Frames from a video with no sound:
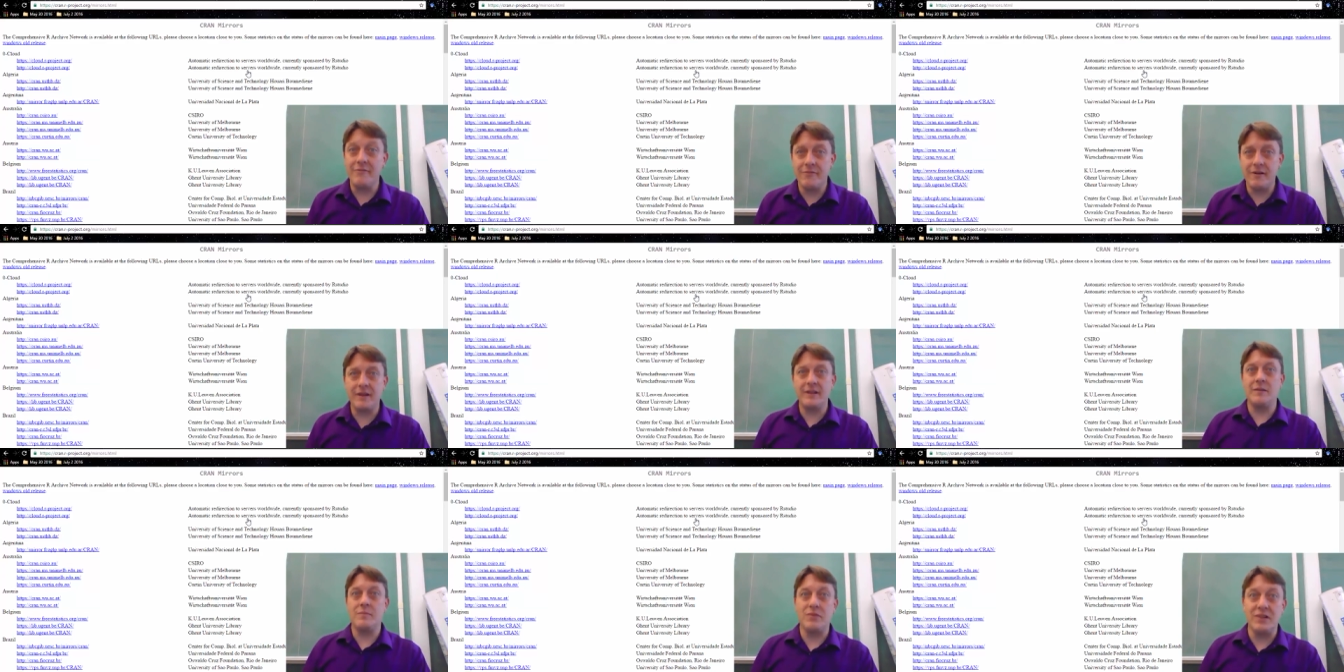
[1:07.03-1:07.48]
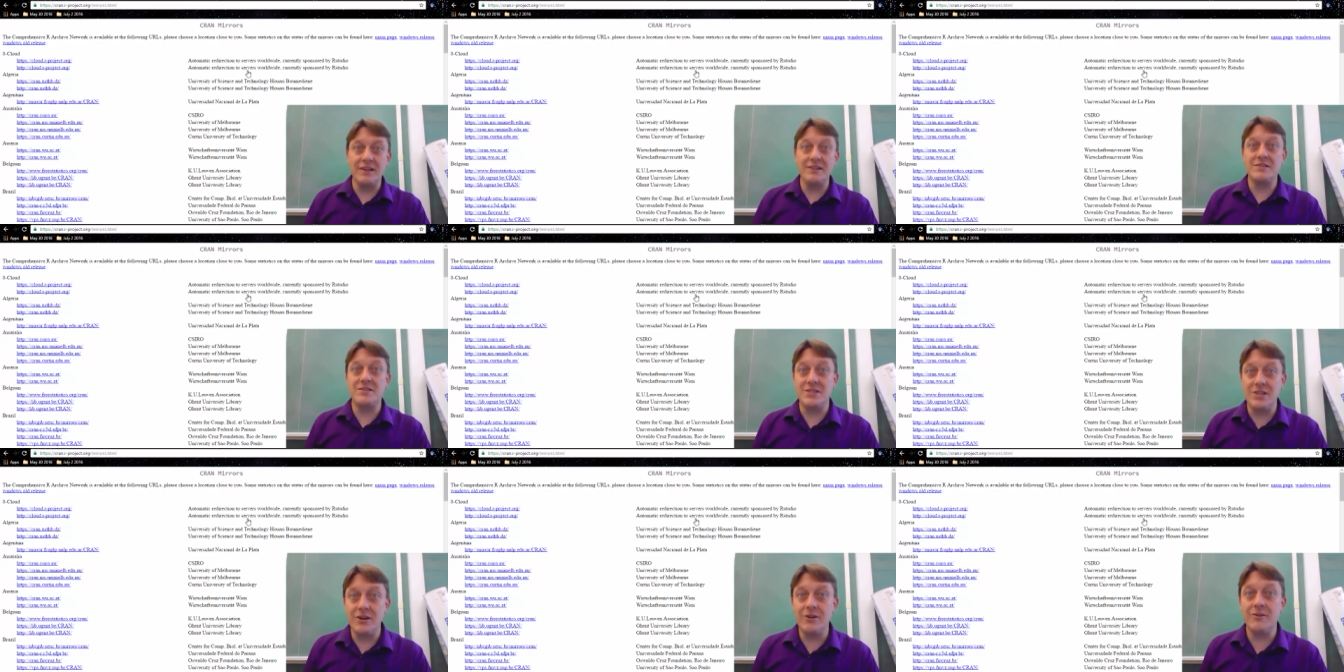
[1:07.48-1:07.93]
find a
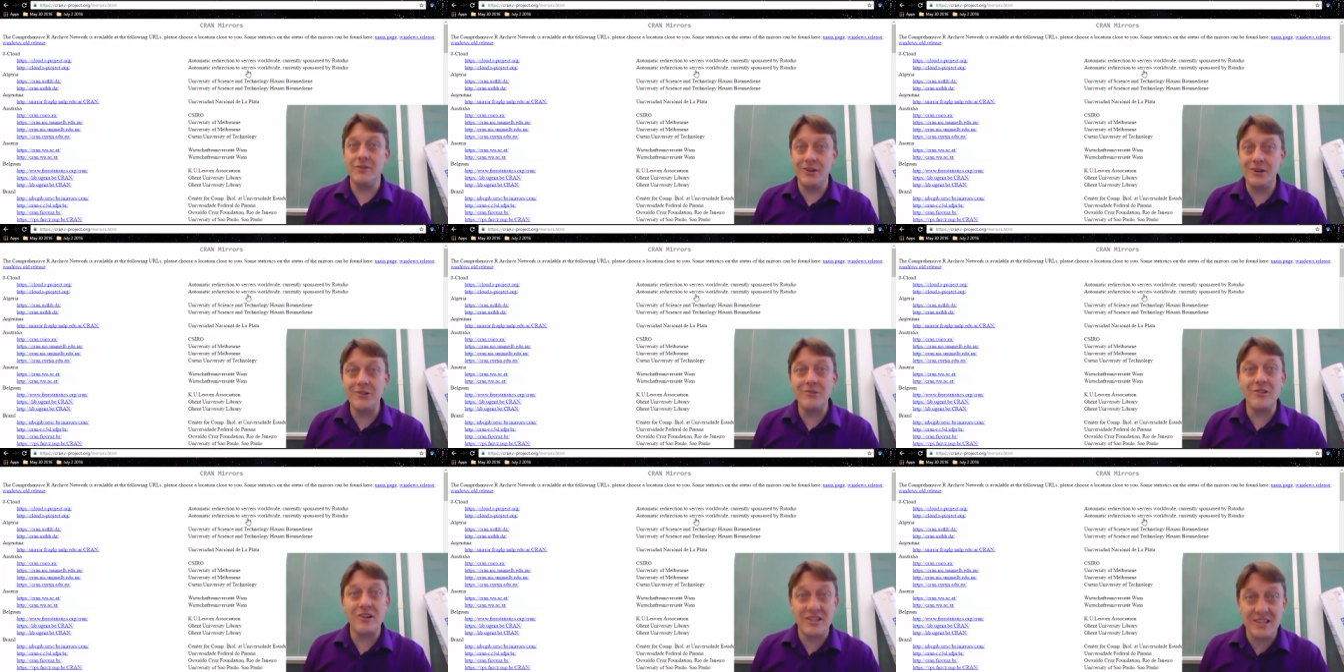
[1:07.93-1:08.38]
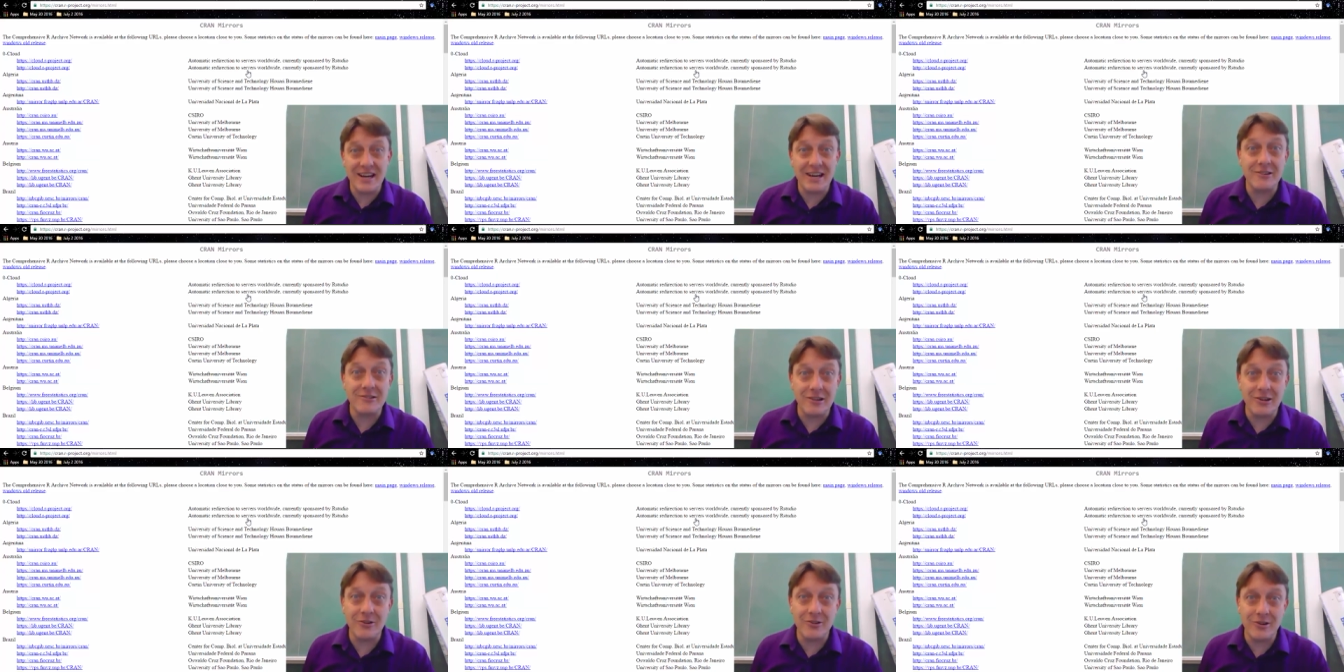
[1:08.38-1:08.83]
place near you to
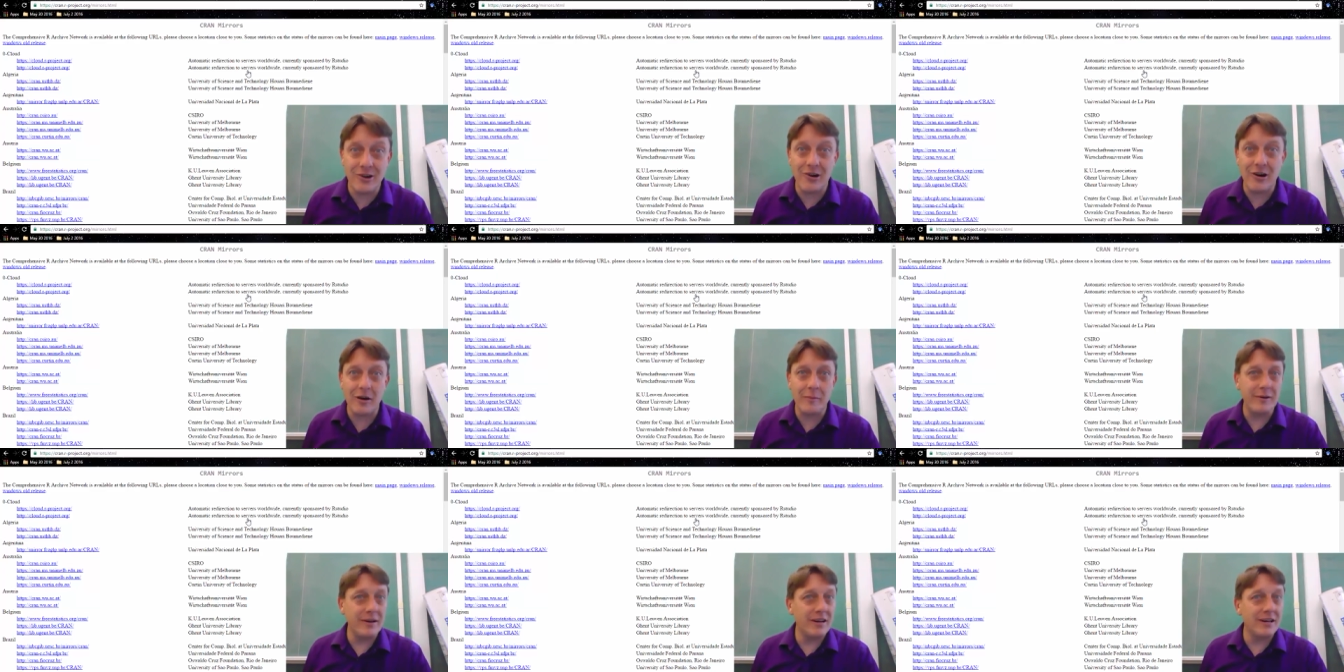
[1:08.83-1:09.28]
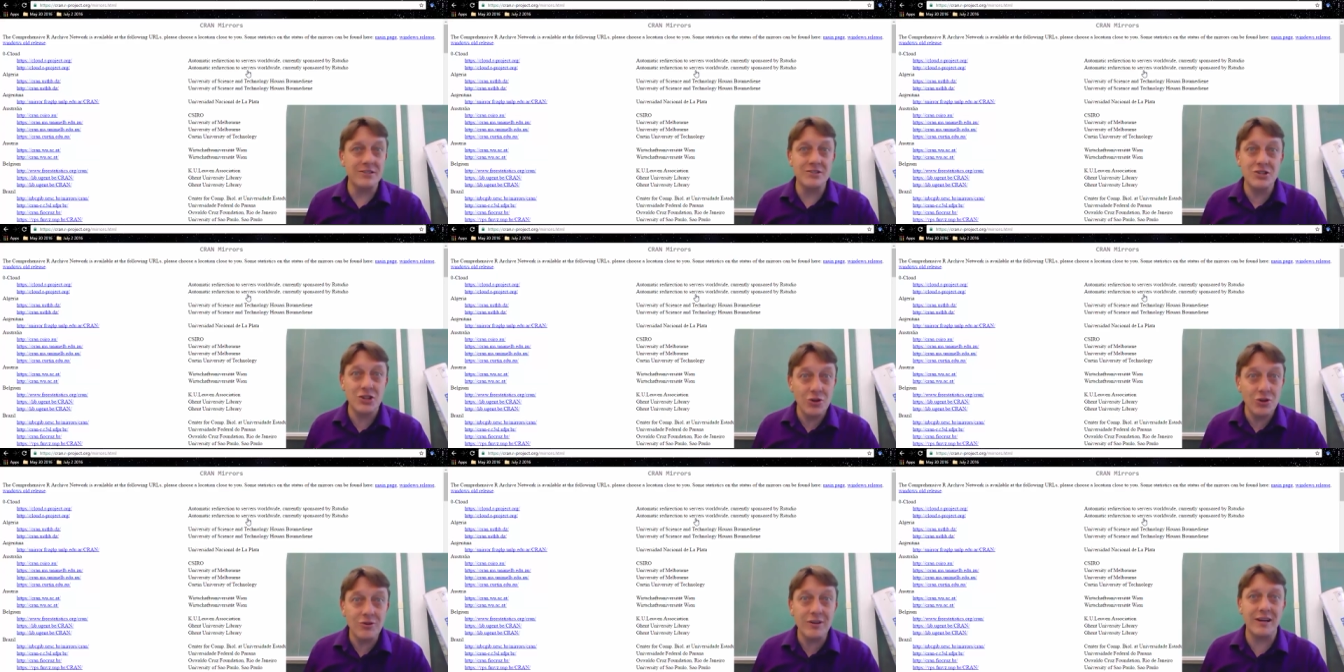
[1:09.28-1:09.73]
download R,
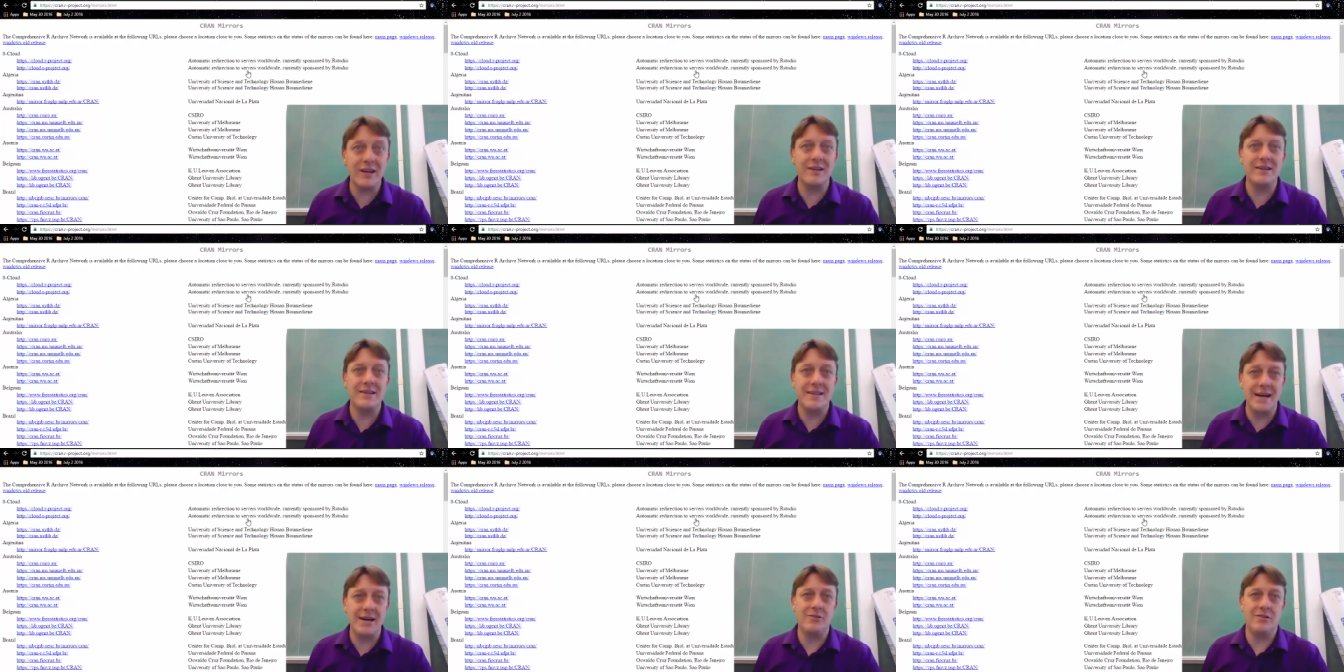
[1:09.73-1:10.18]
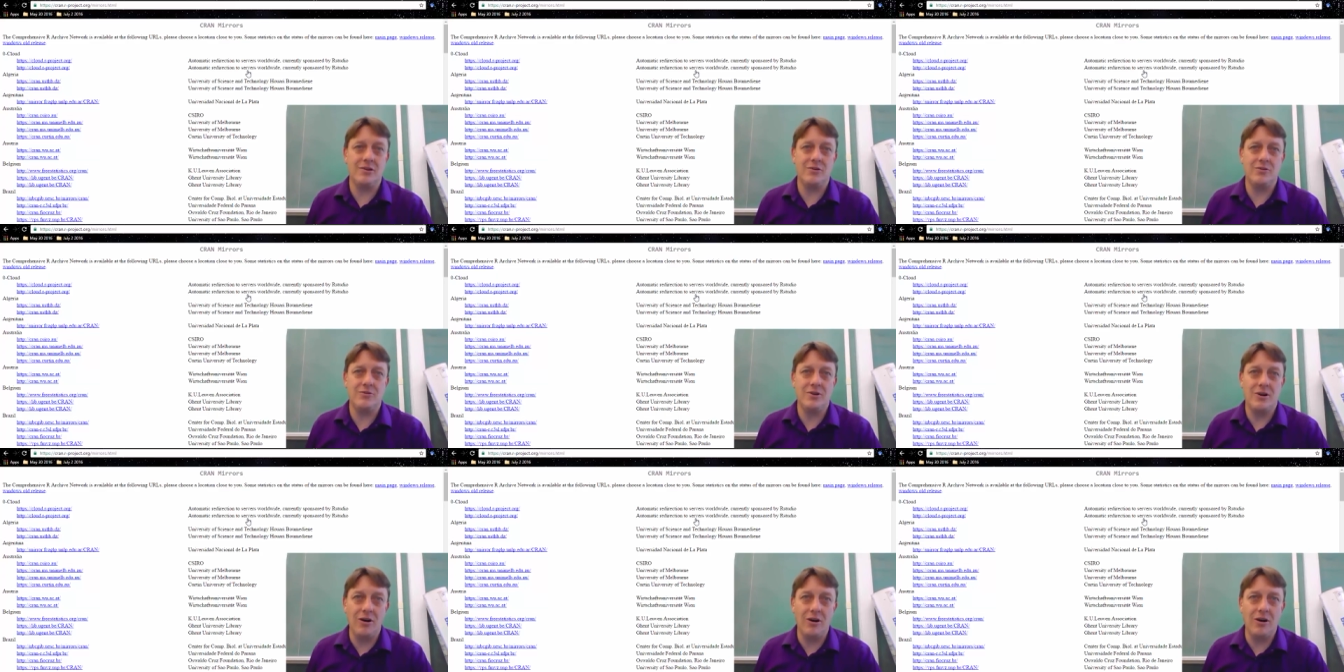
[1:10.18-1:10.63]
because you can
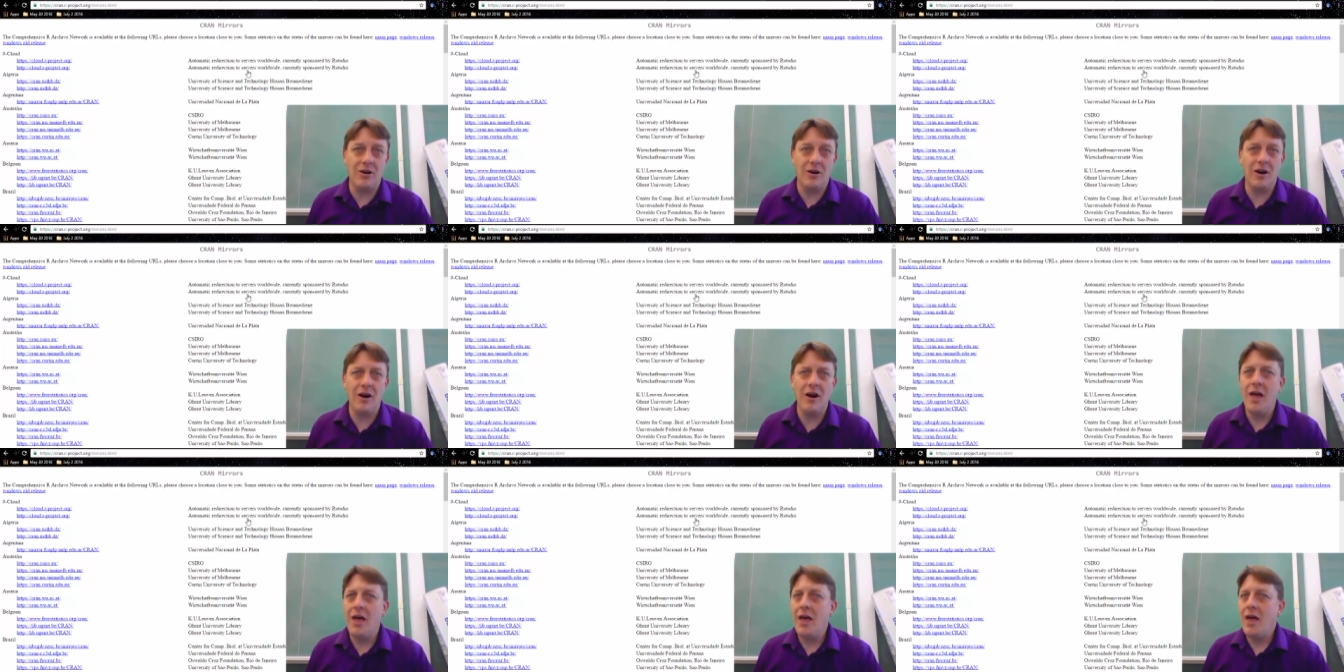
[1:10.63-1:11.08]
download R